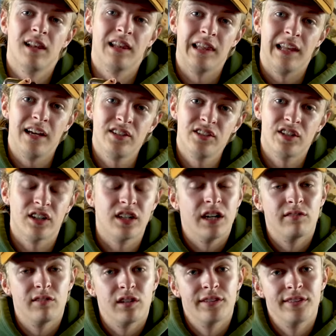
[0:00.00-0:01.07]
Last year,
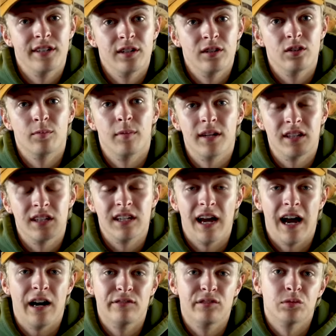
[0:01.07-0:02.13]
I volunteered to make the
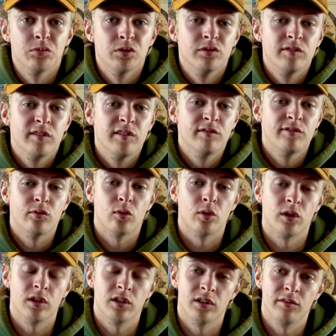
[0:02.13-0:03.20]
after movie
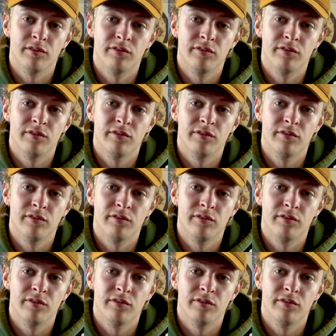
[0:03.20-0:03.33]
for the